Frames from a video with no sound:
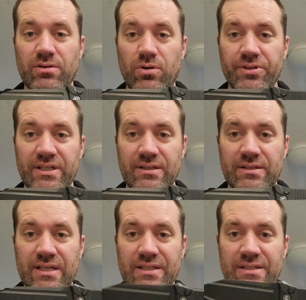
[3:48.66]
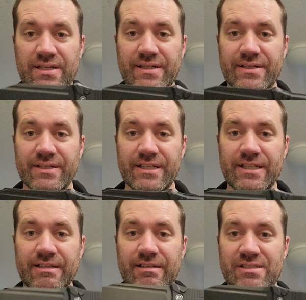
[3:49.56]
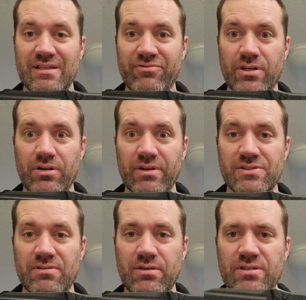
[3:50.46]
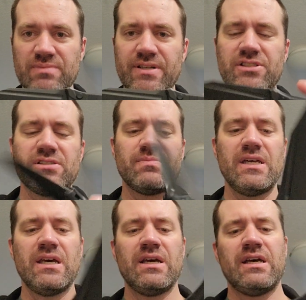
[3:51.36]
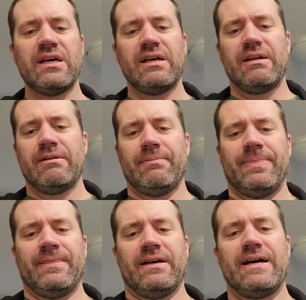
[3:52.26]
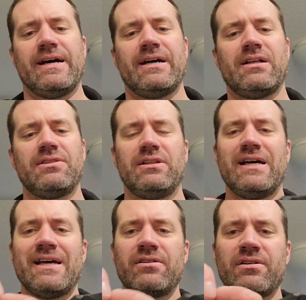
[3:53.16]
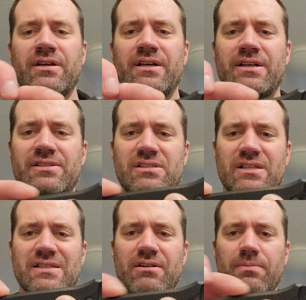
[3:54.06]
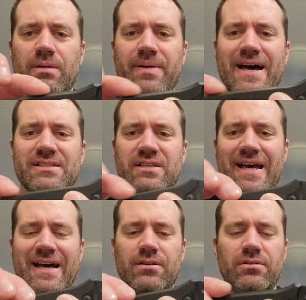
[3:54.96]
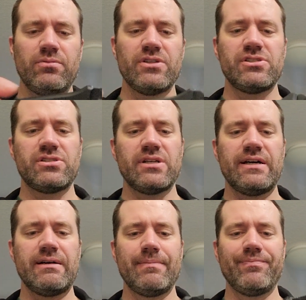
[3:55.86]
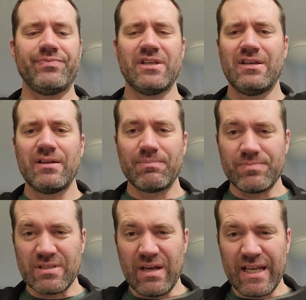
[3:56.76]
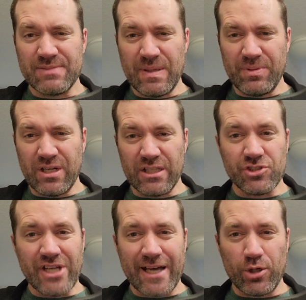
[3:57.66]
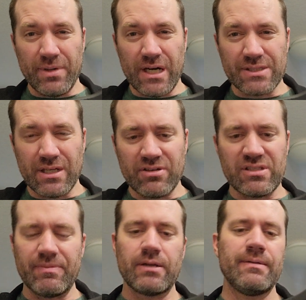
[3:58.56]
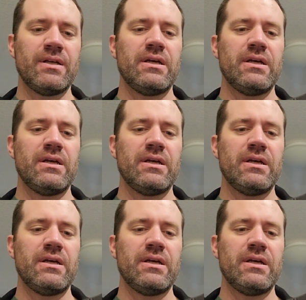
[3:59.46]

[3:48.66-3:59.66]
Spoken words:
hold it and see if it agrees with you as much as me. The liner sticks out a bit past the handle, which so I guess people call it shadow boxing or something.